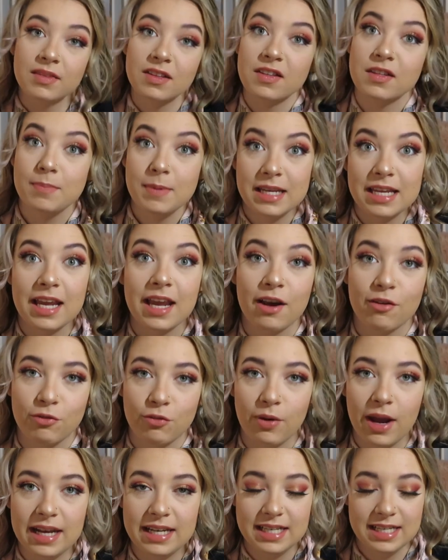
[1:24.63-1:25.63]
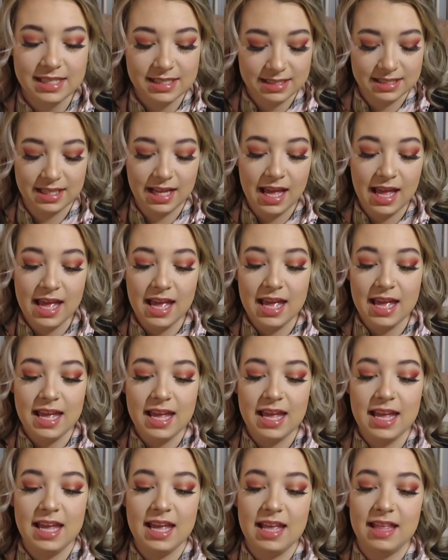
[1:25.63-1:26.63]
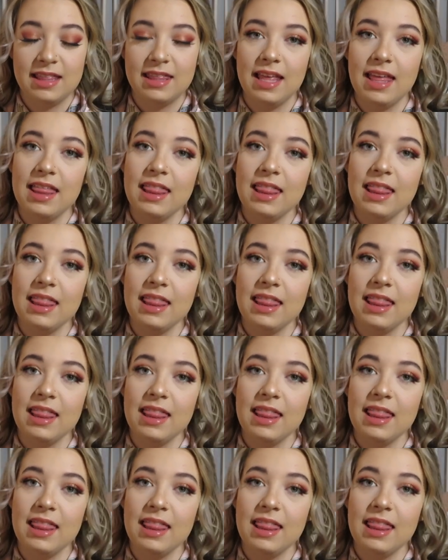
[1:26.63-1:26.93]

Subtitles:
speaking of redness, is